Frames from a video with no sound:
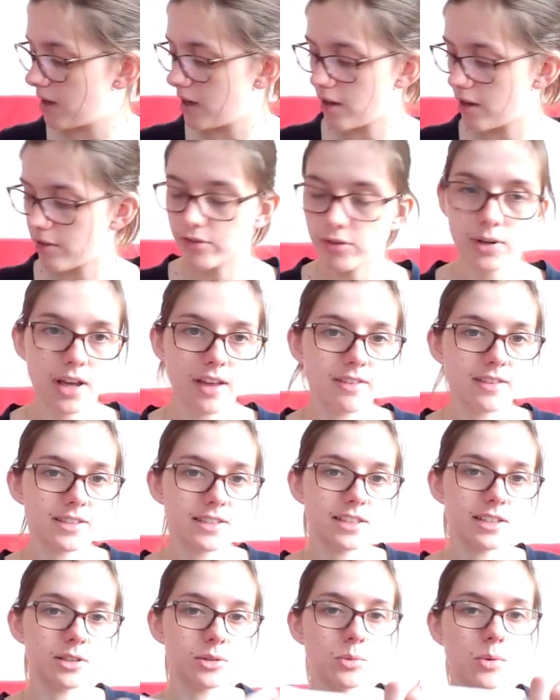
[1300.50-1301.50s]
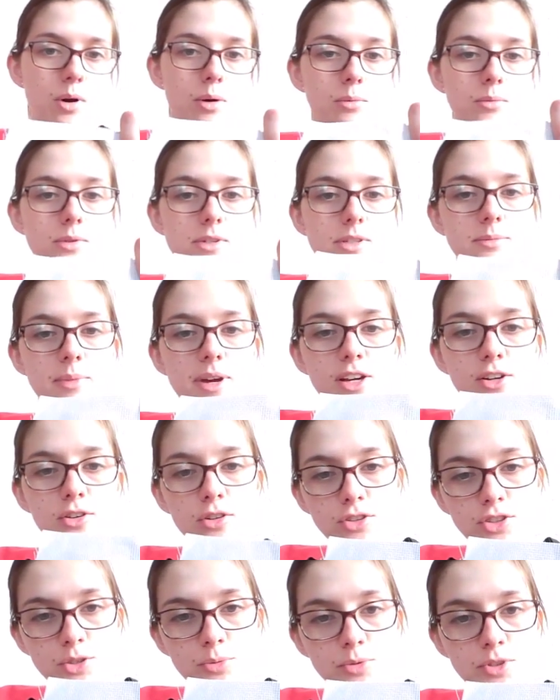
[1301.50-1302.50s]
I feel like this little one was my
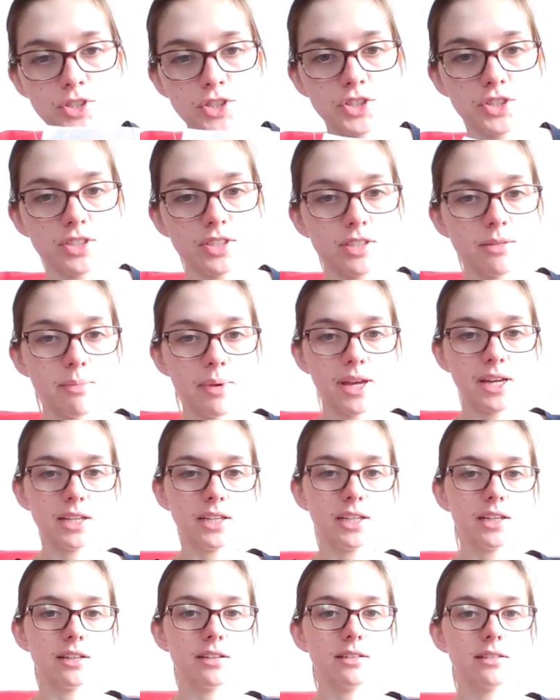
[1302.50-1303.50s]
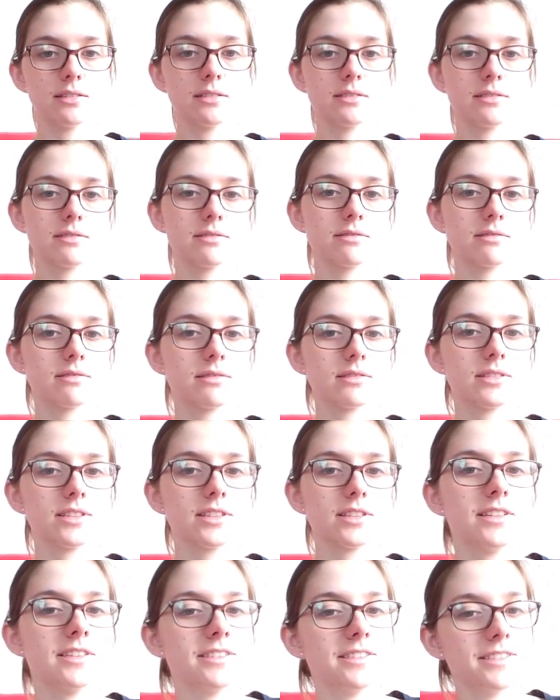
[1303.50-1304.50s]
contribution to Mania
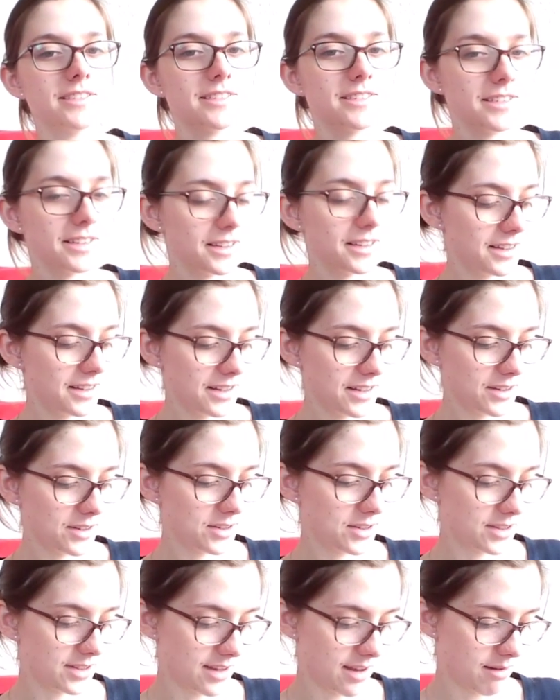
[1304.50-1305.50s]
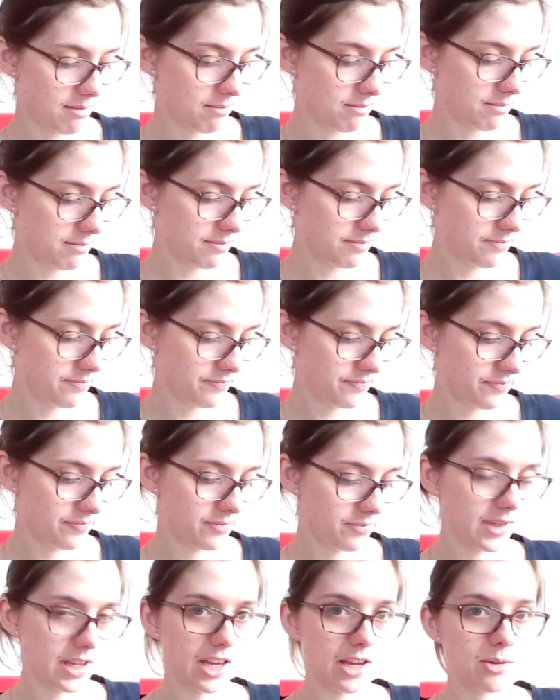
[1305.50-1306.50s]
because it
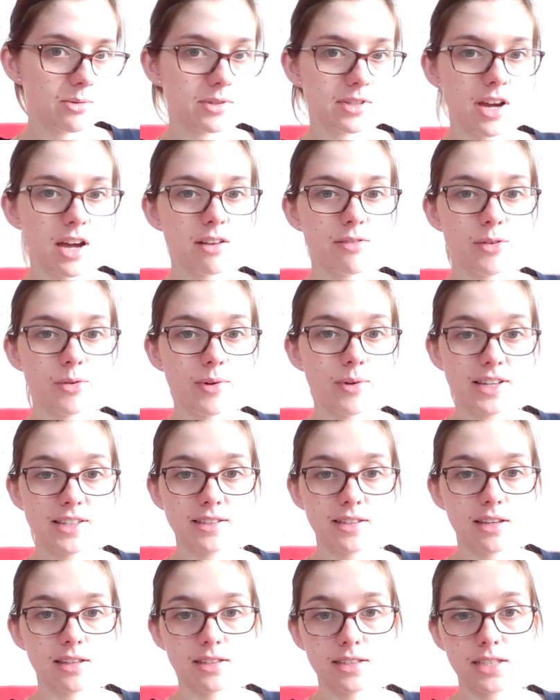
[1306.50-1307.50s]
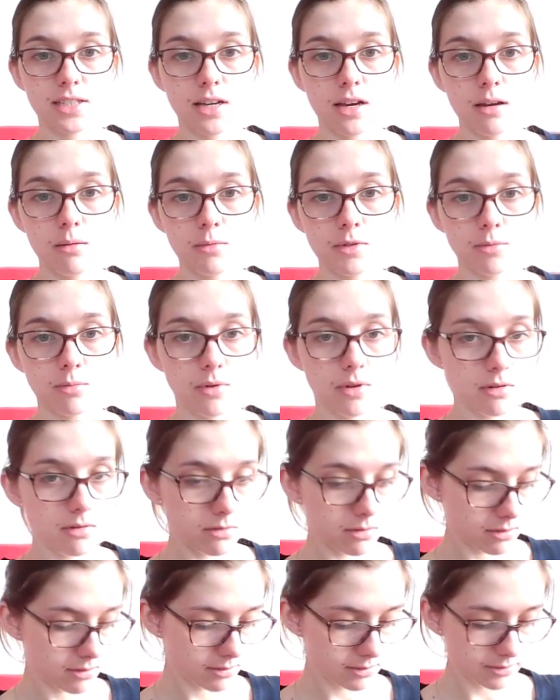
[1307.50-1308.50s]
was kind of a race against time, I suppose.